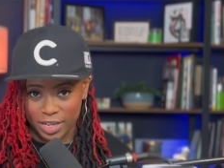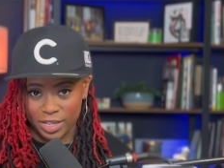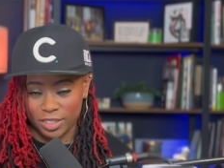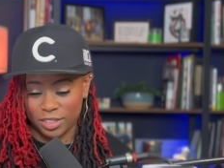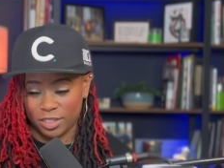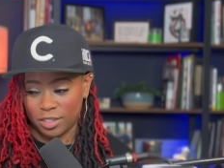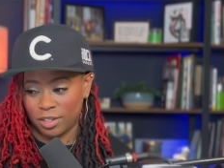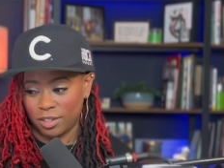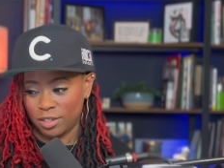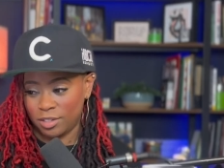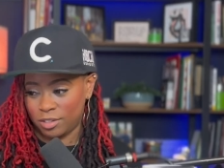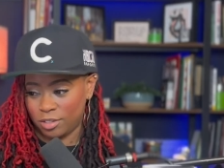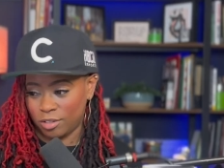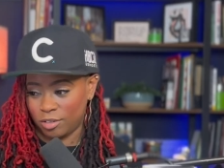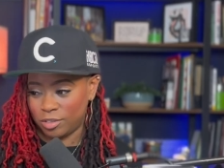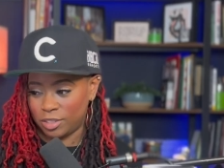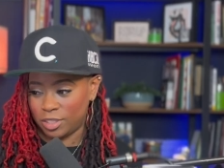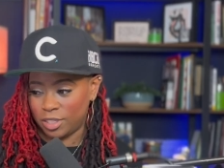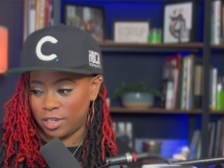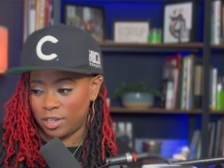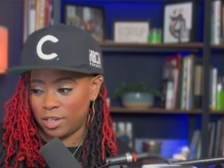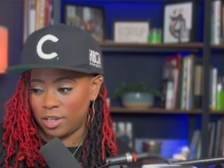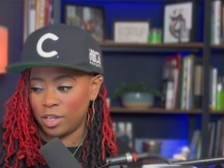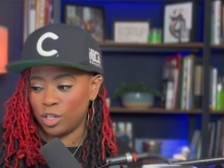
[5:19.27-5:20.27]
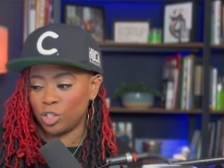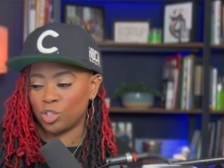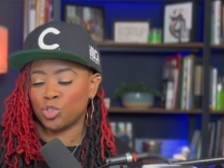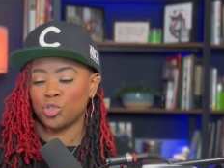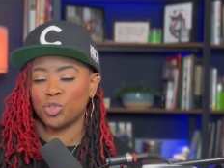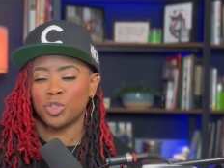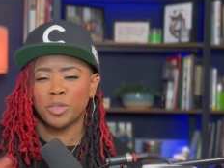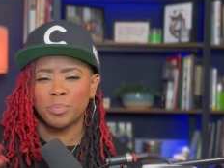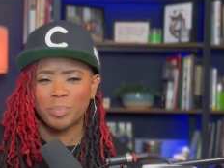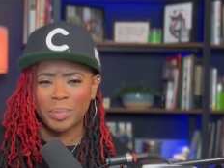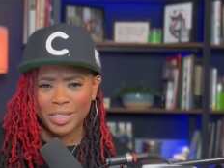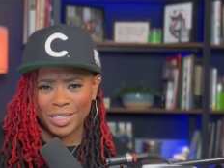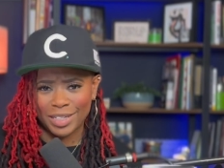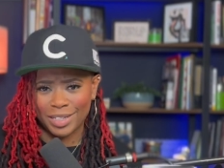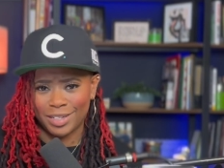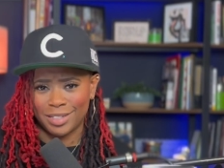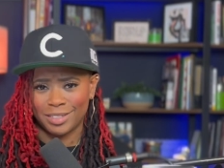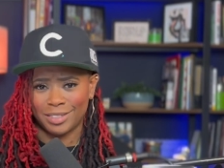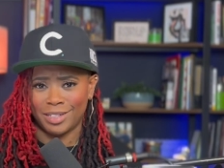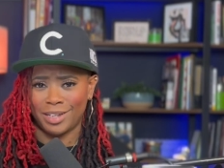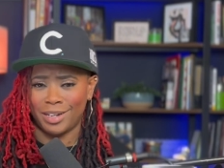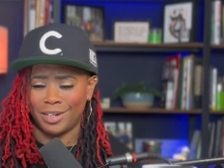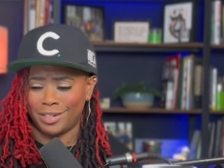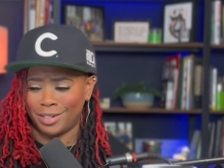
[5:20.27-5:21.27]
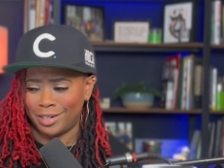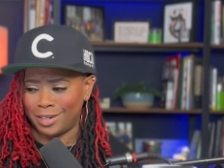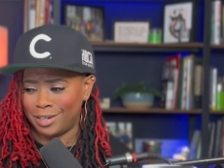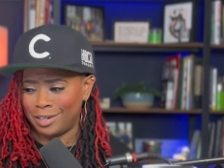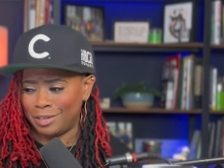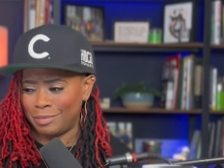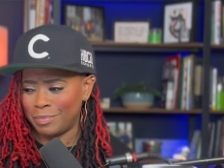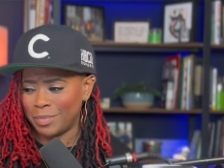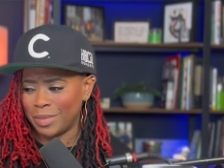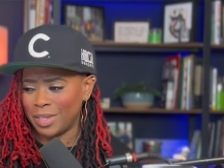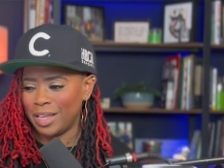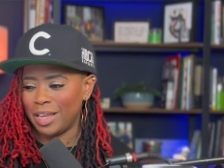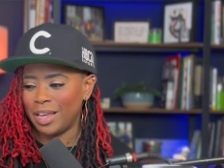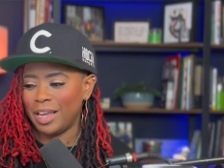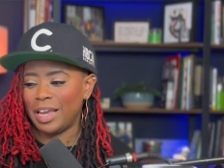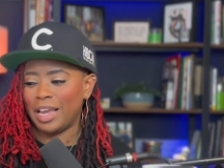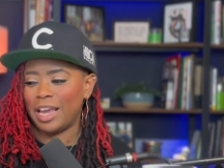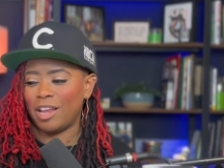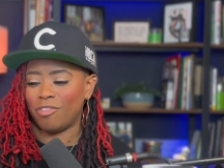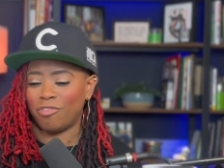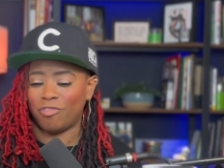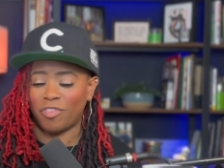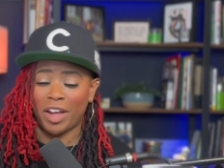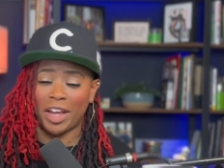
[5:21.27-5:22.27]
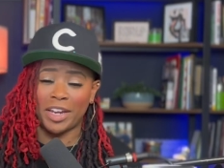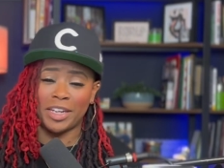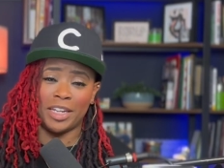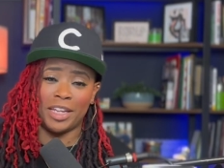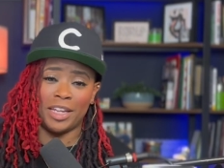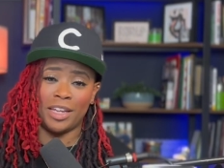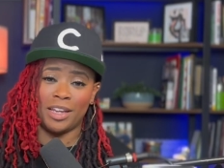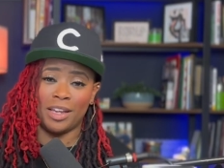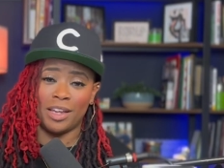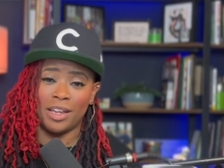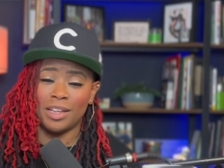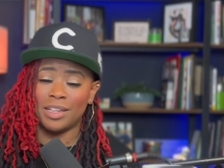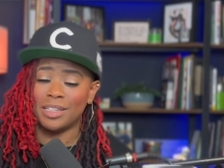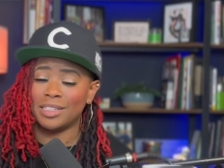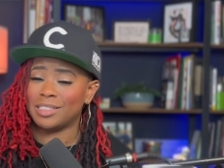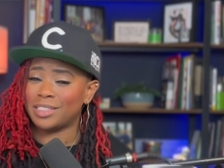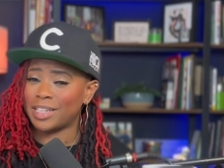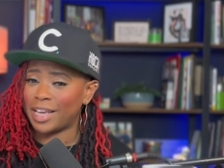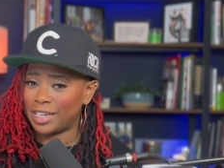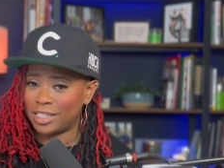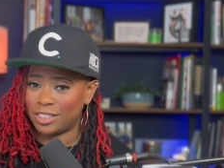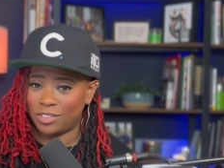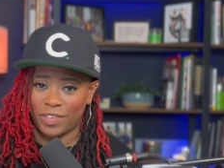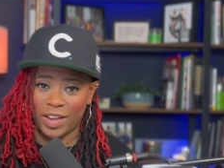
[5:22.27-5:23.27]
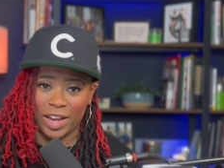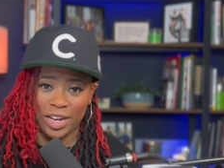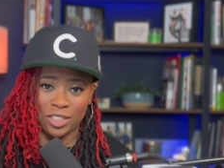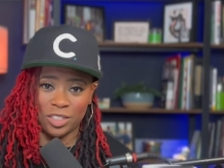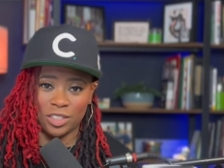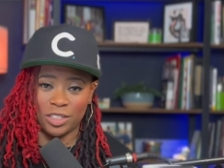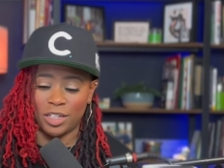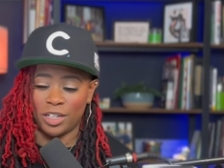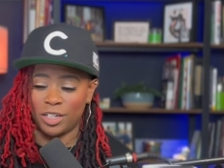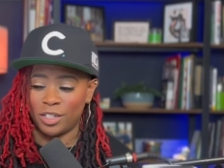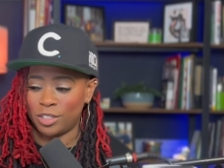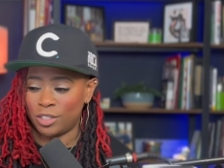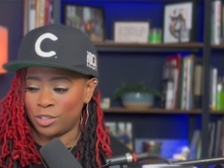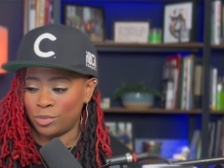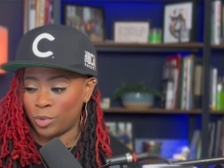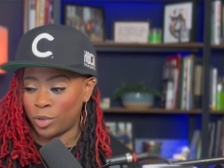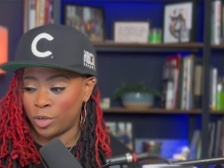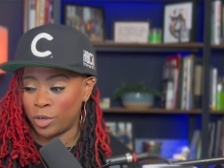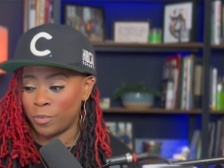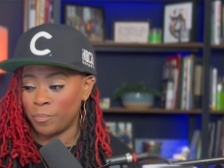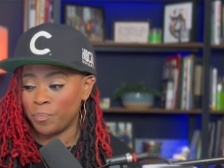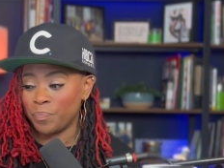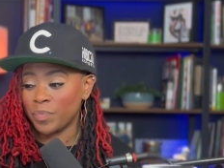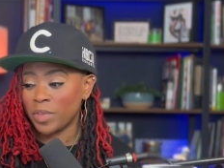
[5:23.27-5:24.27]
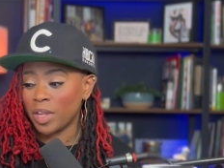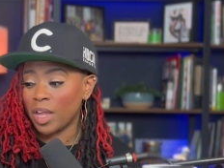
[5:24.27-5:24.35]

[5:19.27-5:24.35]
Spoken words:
into consulting, tripling his income and finding satisfaction in his work.